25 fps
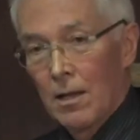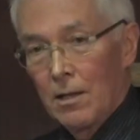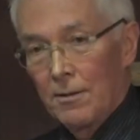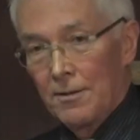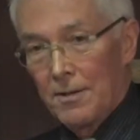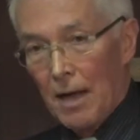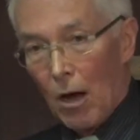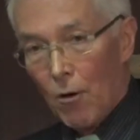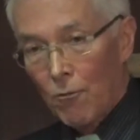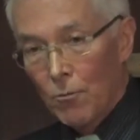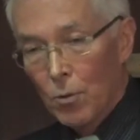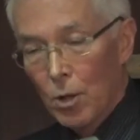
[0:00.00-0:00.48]

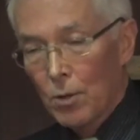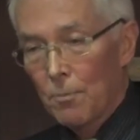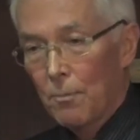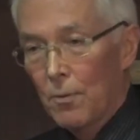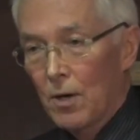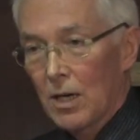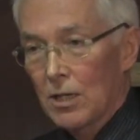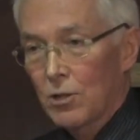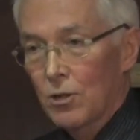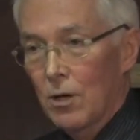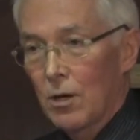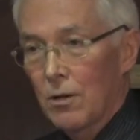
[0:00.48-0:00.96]
downward
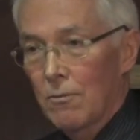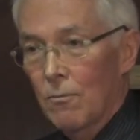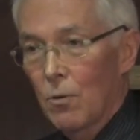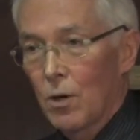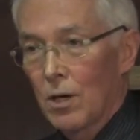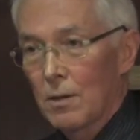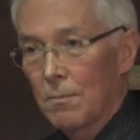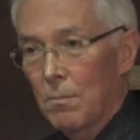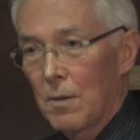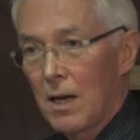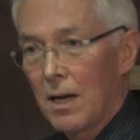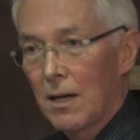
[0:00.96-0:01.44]
pressure on
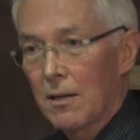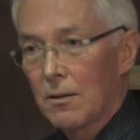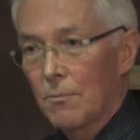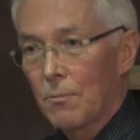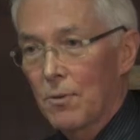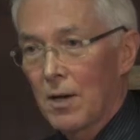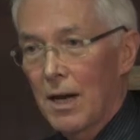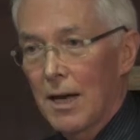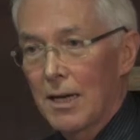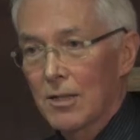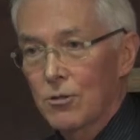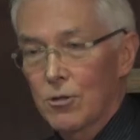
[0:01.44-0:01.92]
world market
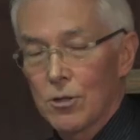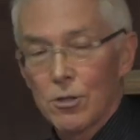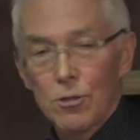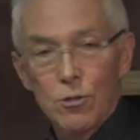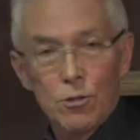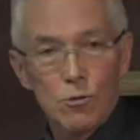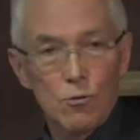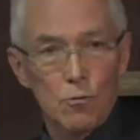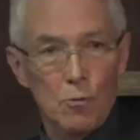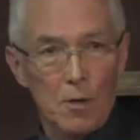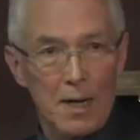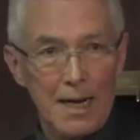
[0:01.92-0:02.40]

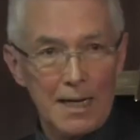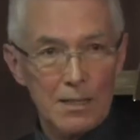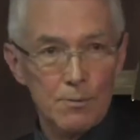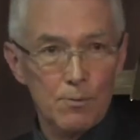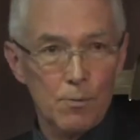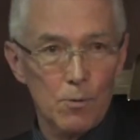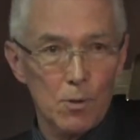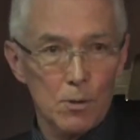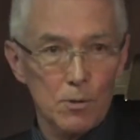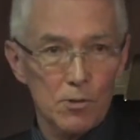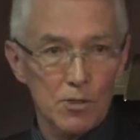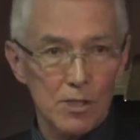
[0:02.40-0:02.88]
prices through
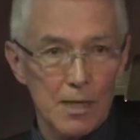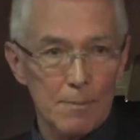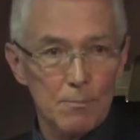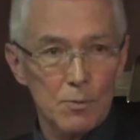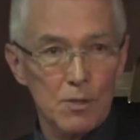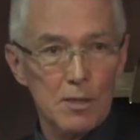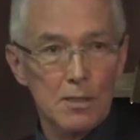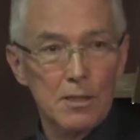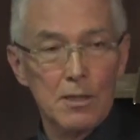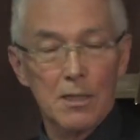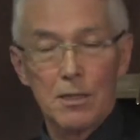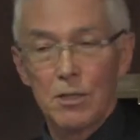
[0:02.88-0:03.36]
export
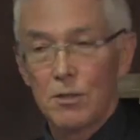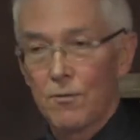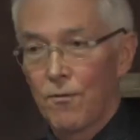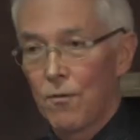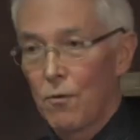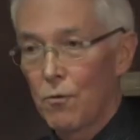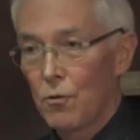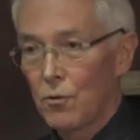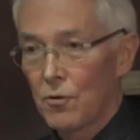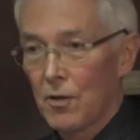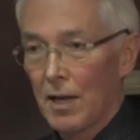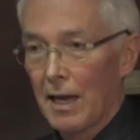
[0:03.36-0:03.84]
subsidies,
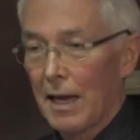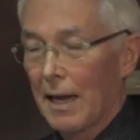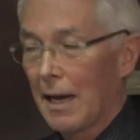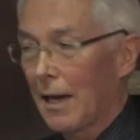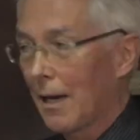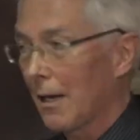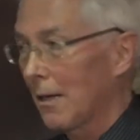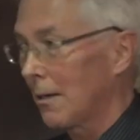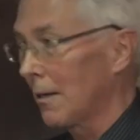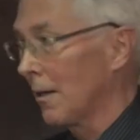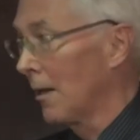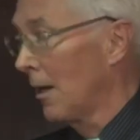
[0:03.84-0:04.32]
food
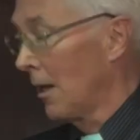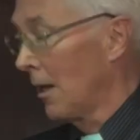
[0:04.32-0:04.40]
aid.